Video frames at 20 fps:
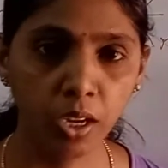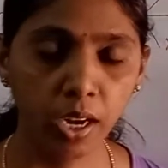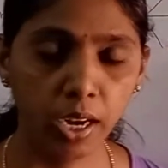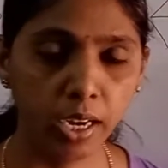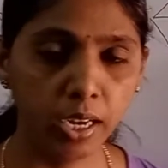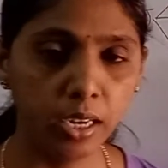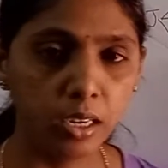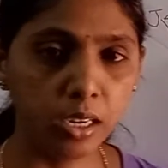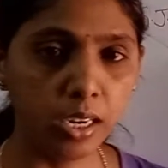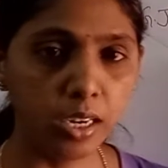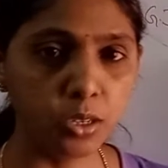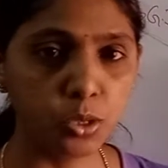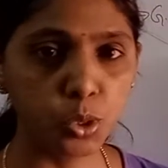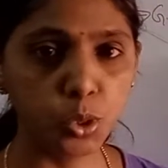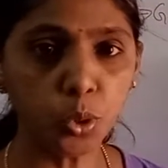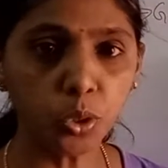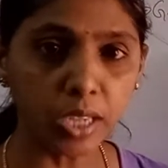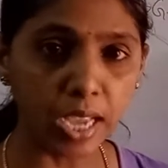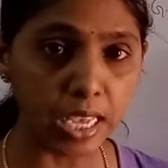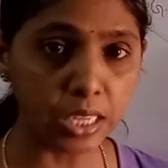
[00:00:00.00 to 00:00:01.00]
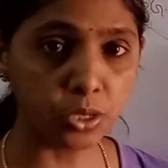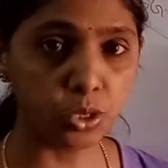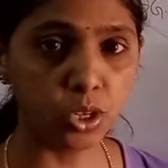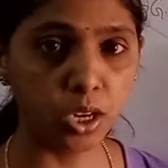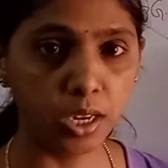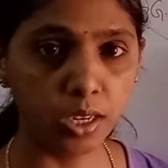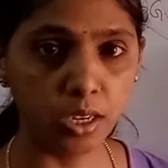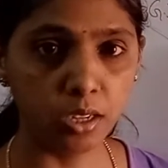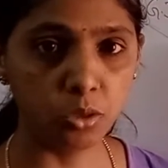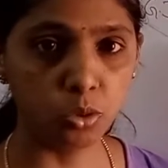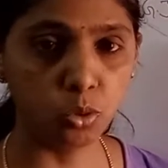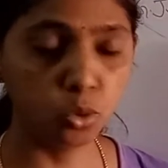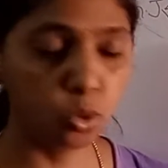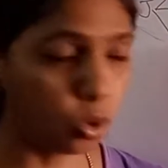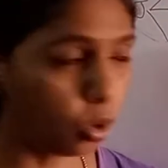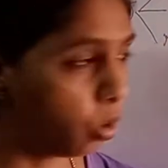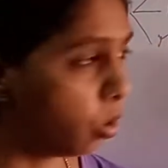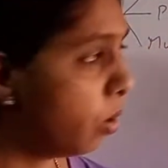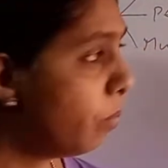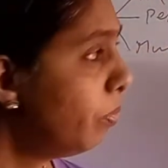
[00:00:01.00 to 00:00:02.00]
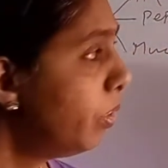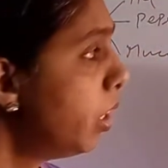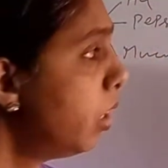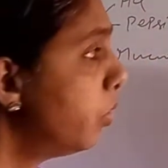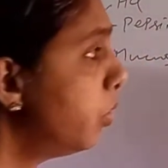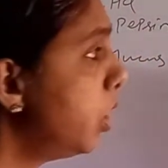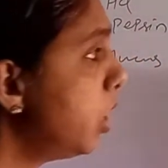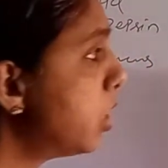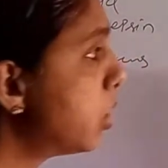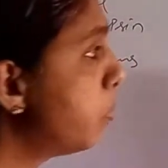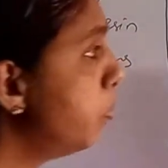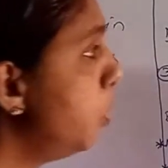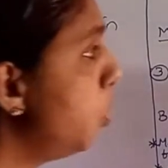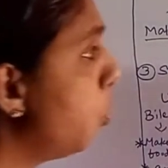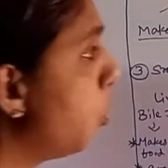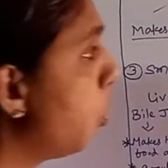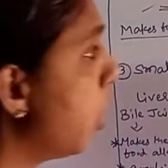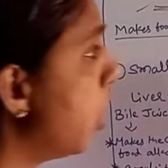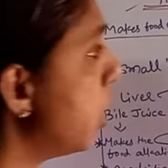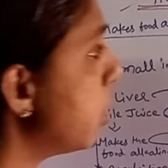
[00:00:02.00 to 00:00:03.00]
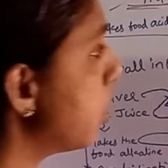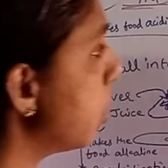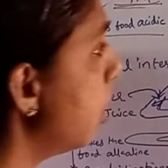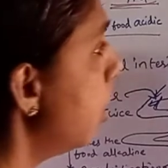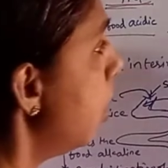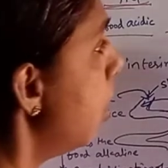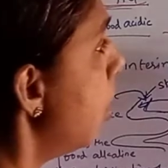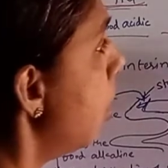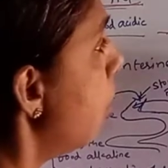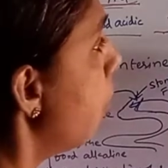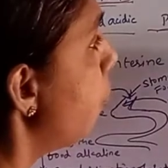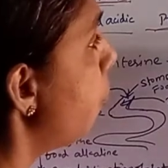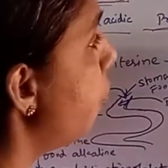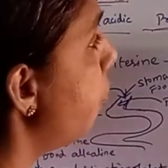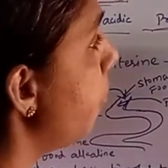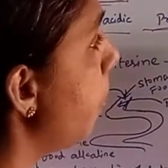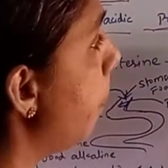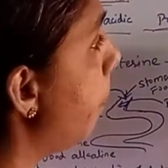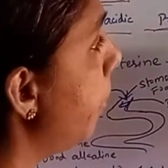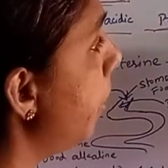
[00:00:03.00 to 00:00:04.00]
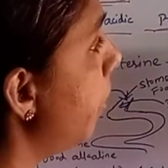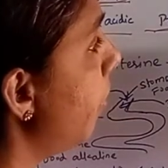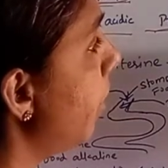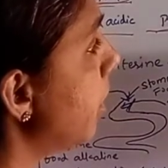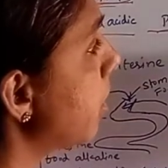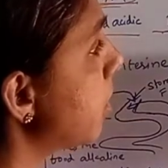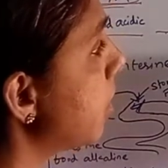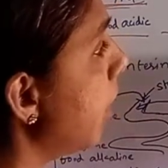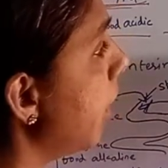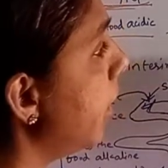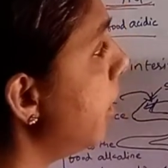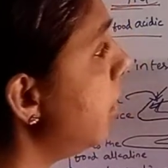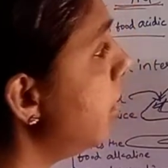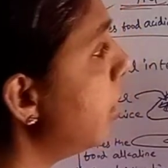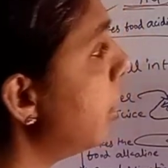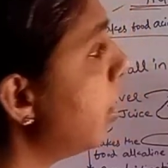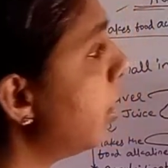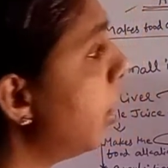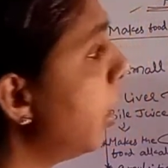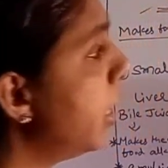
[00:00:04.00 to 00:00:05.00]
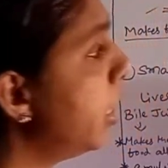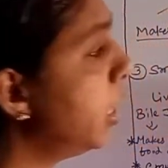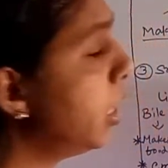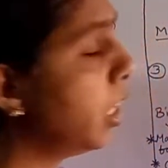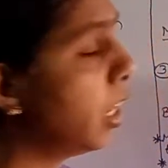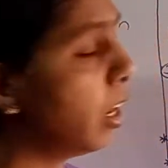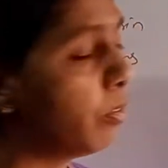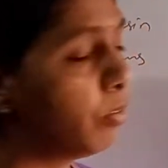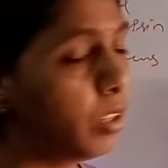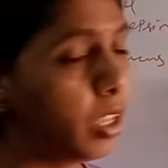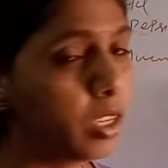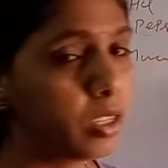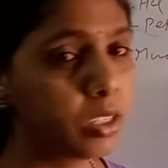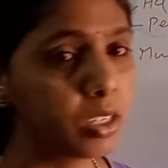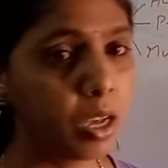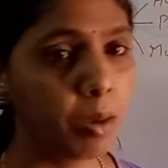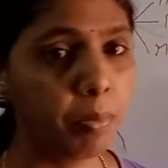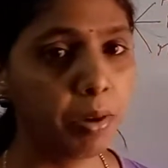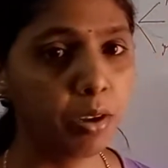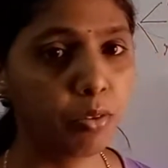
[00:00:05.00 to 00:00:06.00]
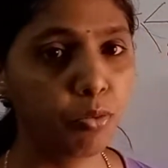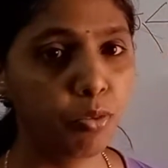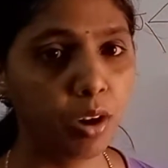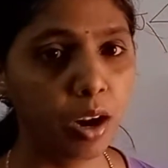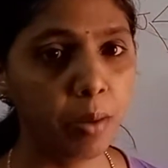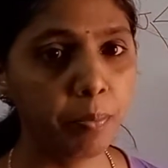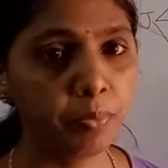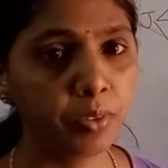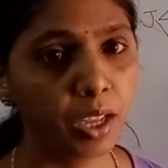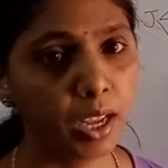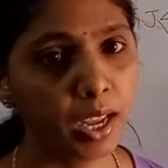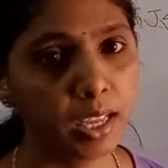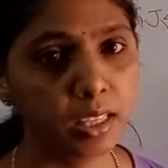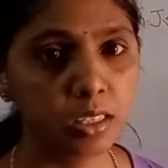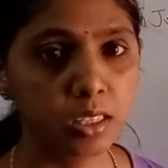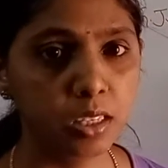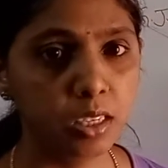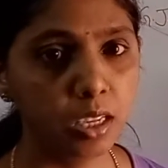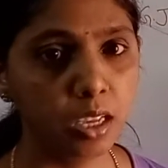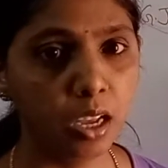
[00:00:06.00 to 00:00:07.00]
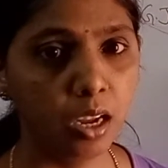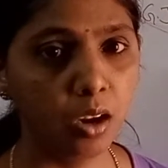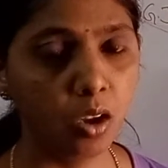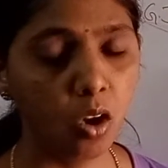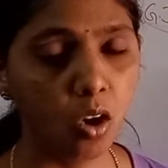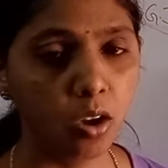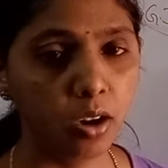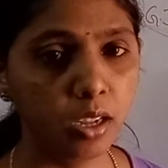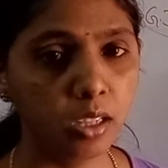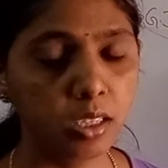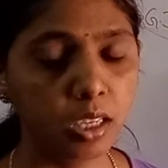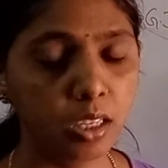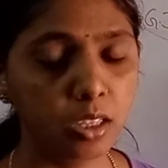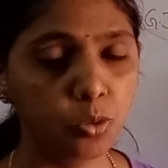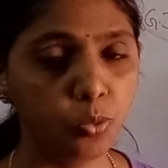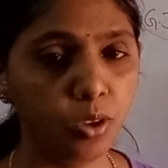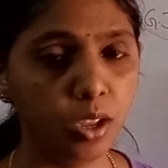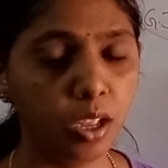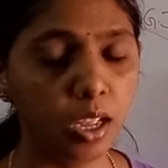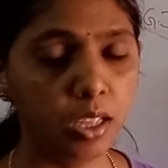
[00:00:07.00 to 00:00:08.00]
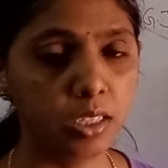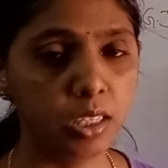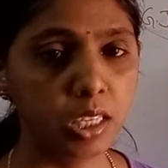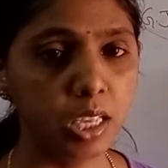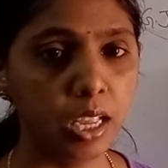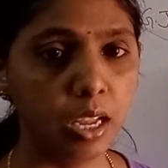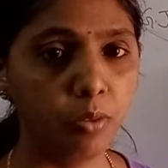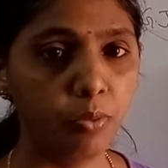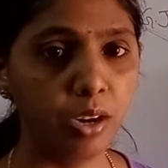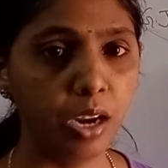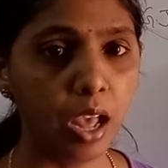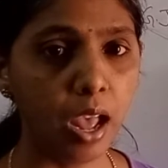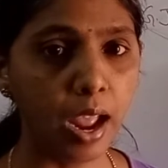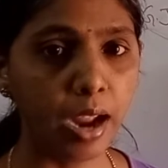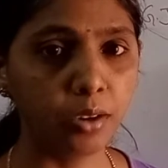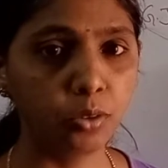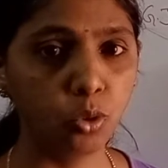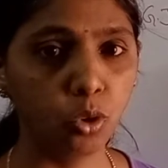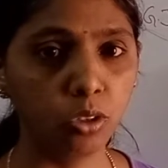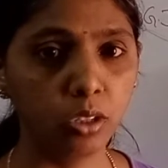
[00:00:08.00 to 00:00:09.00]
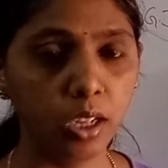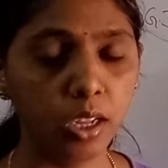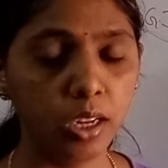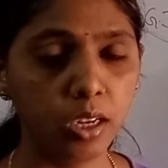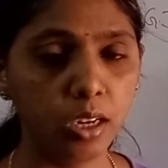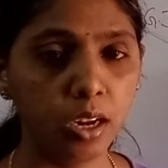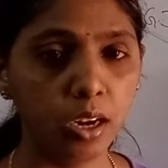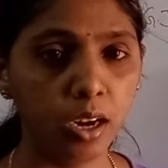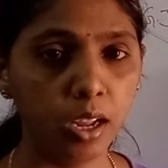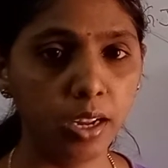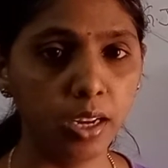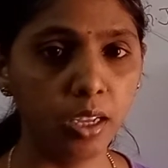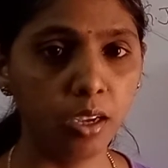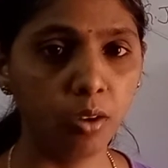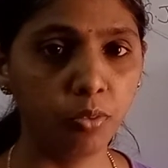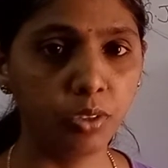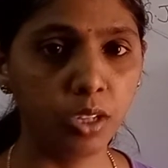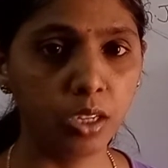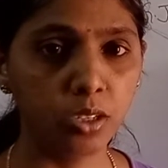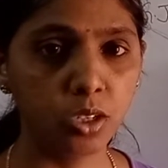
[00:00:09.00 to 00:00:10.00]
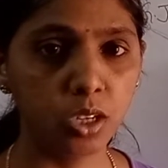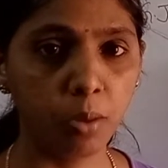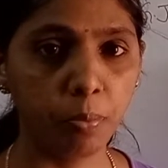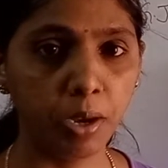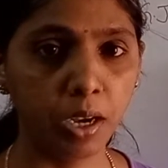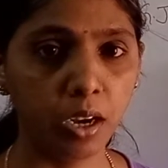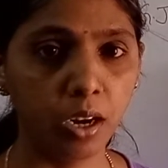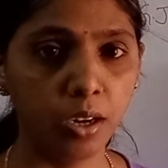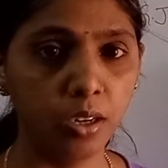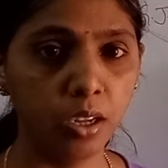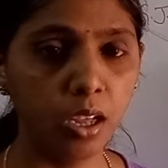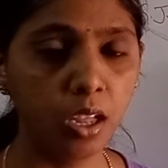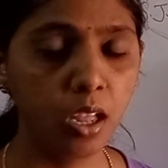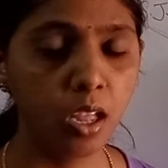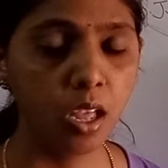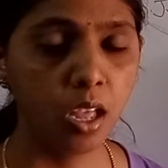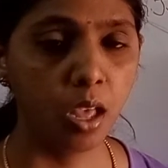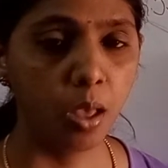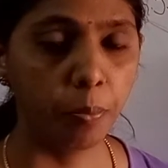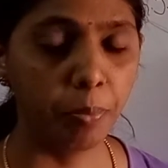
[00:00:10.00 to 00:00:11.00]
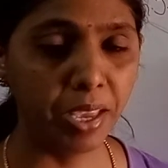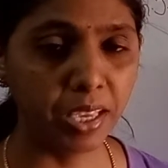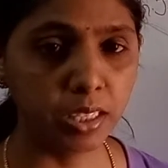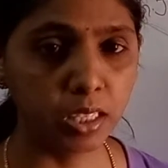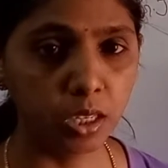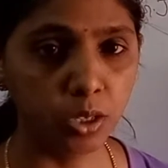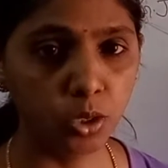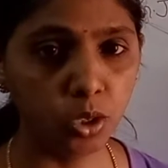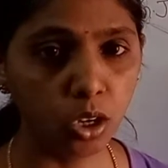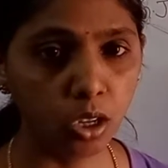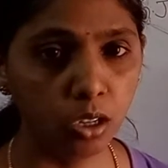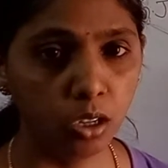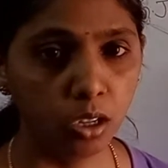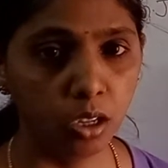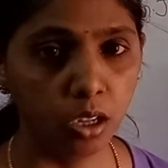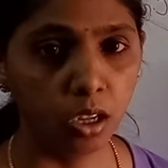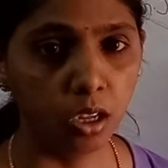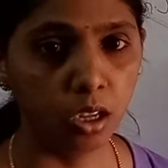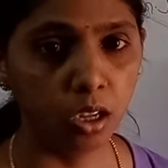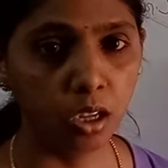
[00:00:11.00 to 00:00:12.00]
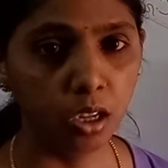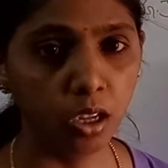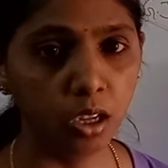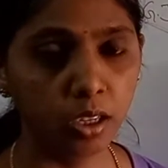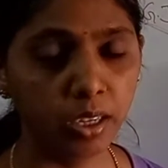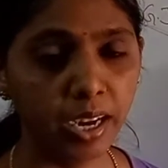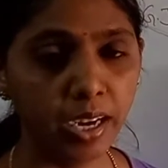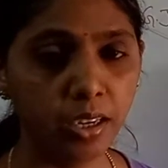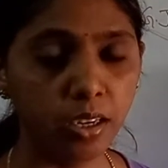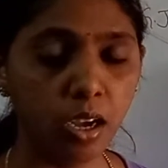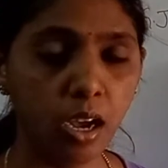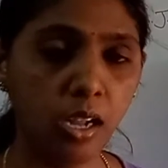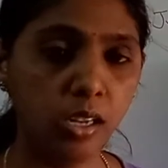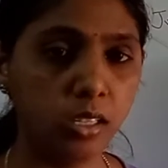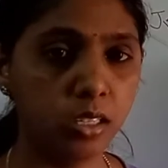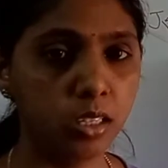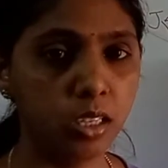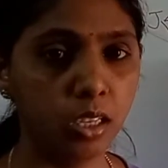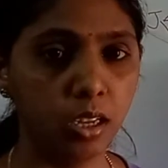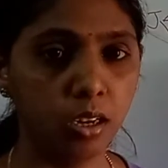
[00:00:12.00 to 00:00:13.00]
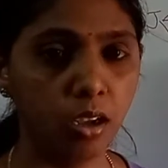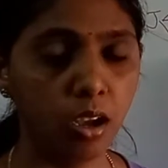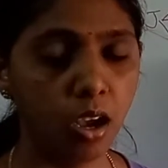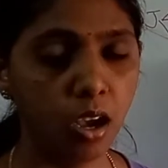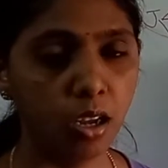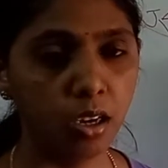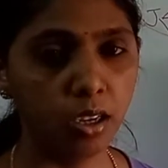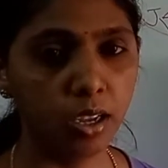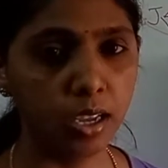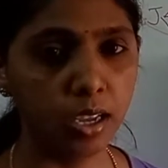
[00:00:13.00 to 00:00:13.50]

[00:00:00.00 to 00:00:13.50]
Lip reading: It leads to gastritis. So this mucus prevents the inner lining of the stomach from HCl, or else HCl will act on the inner lining of the stomach and makes it to get ulcer or